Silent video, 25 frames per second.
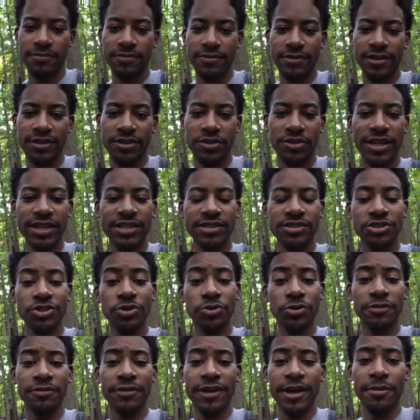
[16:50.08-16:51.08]
So let's
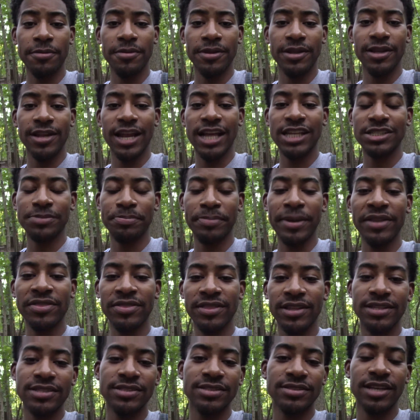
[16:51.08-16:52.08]
do it, family. Let's make
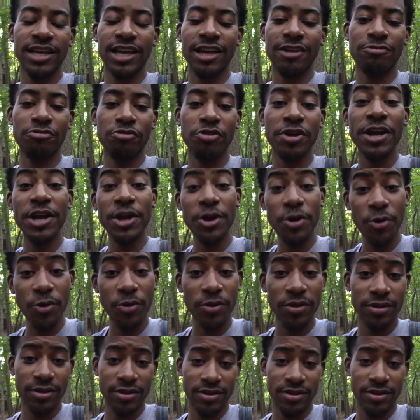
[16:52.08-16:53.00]
this thing real.